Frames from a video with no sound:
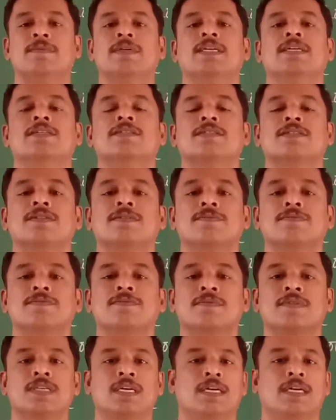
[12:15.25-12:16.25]
It
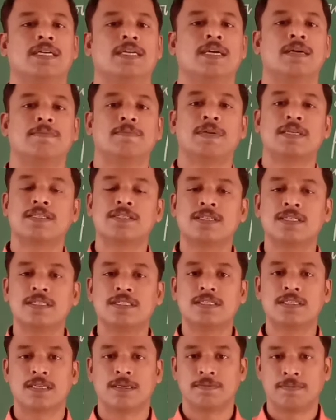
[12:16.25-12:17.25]
means a
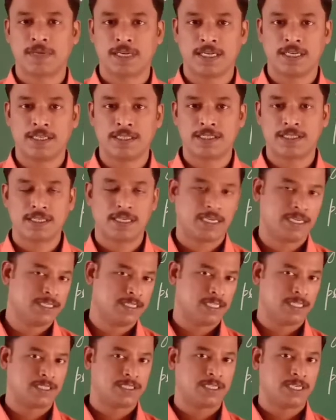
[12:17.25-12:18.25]
pleasant place
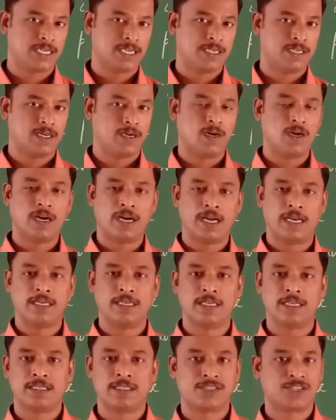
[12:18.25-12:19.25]
in the
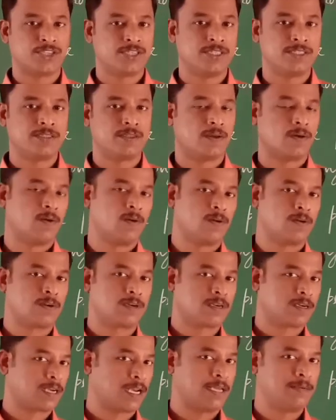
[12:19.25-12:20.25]
shade under trees
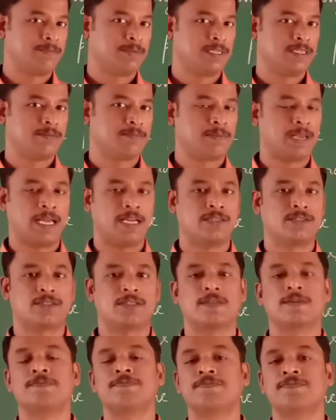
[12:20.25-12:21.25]
or climbing
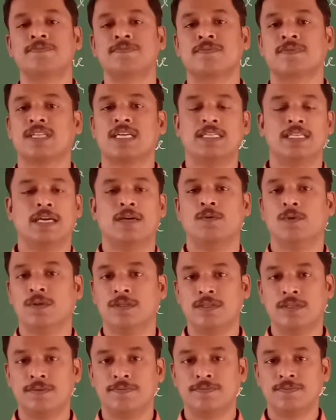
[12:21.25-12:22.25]
plants in a
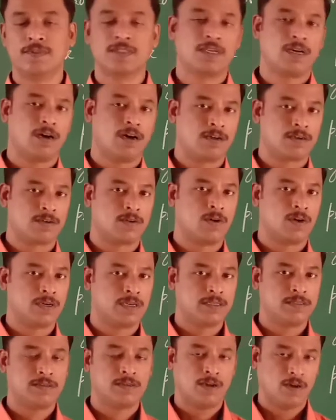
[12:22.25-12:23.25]
wood or
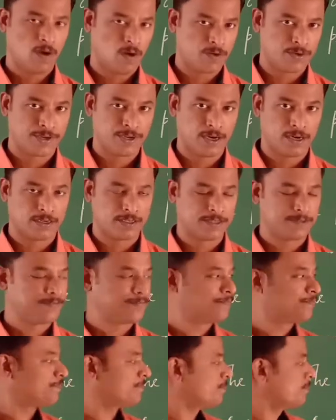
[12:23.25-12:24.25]
garden or
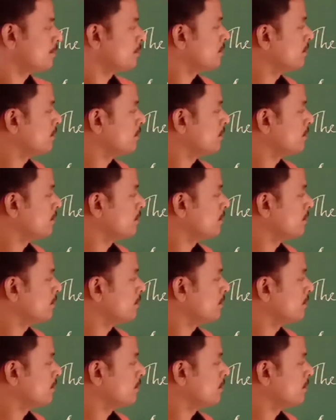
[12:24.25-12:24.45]
yard.